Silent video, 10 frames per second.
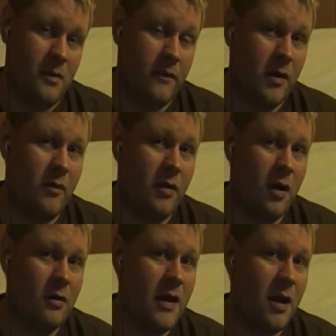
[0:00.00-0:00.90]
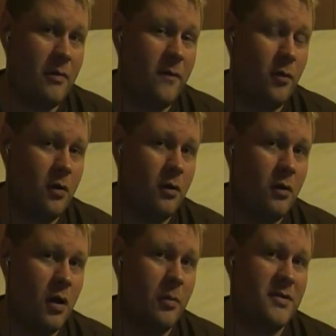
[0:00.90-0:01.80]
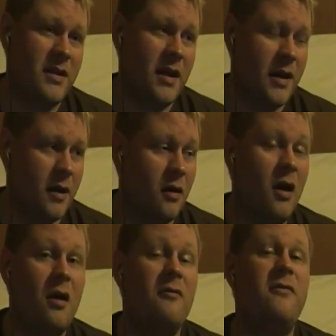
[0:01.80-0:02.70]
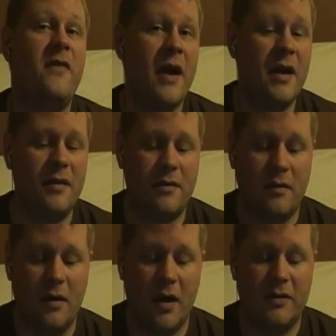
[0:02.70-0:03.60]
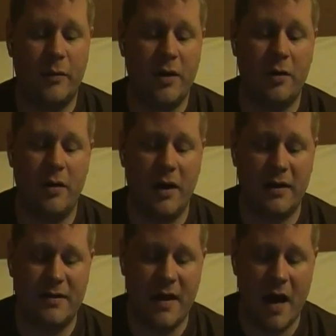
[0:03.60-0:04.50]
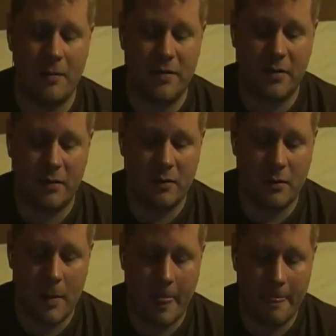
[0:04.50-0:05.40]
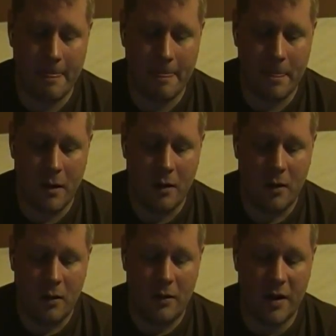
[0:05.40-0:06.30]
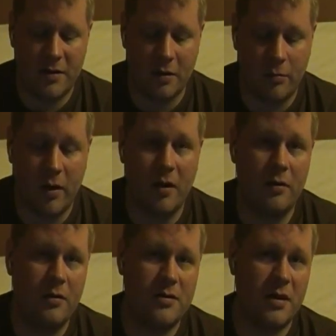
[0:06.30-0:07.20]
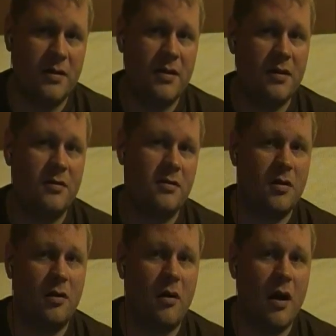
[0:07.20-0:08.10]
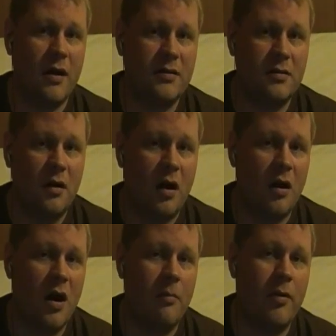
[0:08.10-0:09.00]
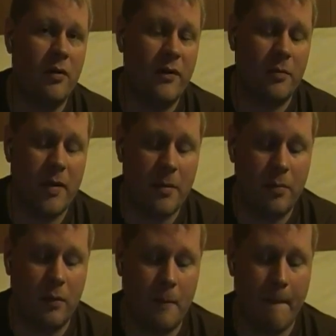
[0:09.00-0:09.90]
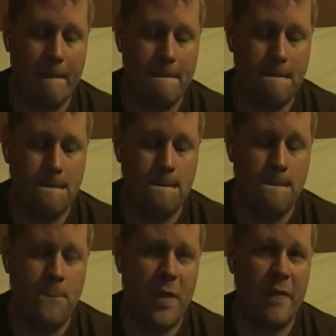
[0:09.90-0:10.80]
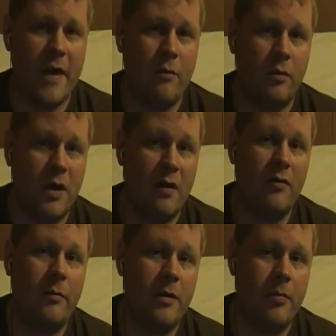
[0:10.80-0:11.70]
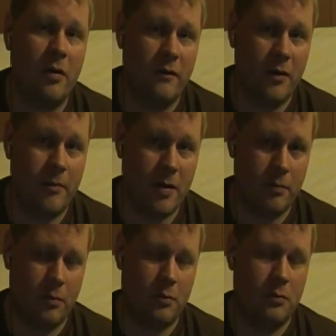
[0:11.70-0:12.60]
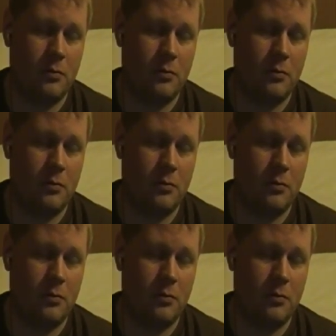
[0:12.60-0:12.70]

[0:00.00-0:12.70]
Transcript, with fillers: Have you ever heard that before? I'm going to say it again. Faith is when you can accept that your brothers and sisters in Christ are not perfect people. That they will never be perfect people.